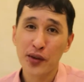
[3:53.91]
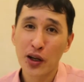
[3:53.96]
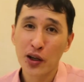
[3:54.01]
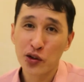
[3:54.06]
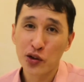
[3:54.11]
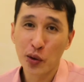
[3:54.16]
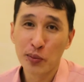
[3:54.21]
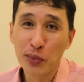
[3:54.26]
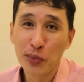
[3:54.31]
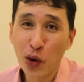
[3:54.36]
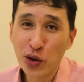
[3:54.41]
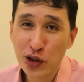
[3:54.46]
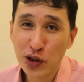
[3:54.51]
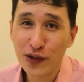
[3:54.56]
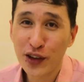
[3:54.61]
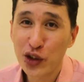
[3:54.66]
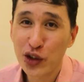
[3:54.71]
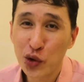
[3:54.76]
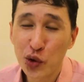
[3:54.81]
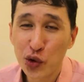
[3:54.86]
So most of
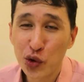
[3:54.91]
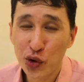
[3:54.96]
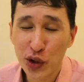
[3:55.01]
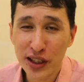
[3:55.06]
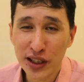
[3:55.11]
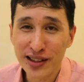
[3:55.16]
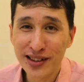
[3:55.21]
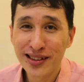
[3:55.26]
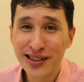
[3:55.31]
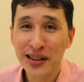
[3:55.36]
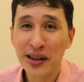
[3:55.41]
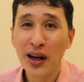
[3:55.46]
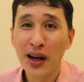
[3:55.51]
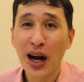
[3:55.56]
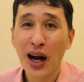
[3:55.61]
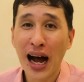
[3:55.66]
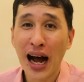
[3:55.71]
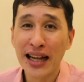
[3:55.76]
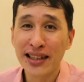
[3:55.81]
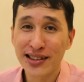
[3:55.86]
the children
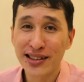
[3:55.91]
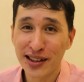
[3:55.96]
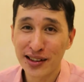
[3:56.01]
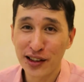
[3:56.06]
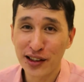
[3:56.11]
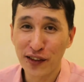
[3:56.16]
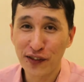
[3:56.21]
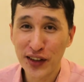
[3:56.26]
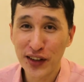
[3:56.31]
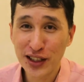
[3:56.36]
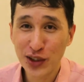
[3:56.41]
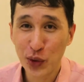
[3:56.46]
answered the first